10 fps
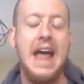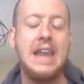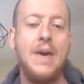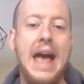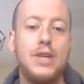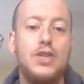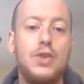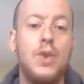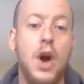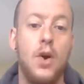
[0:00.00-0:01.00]
Now, as
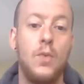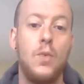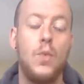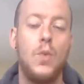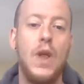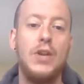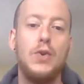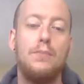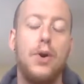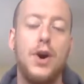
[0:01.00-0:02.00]
you know, when
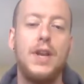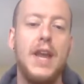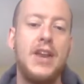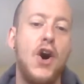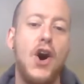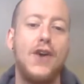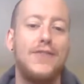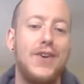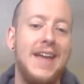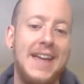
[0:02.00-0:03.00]
you put an
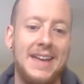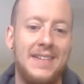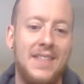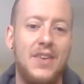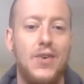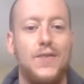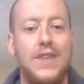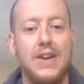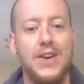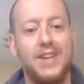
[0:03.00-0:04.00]
offer in, there are
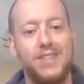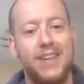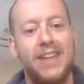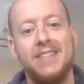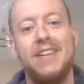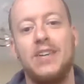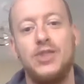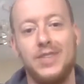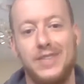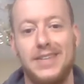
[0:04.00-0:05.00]
various
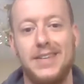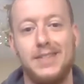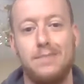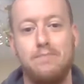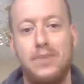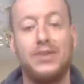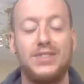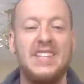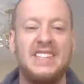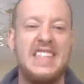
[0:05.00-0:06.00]
contingencies
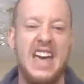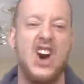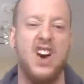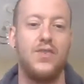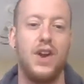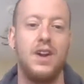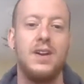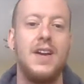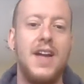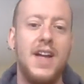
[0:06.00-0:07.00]
built into that offer.
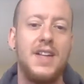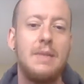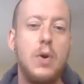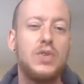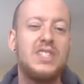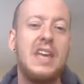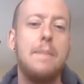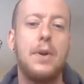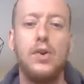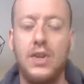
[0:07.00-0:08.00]
The most
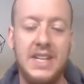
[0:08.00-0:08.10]
typical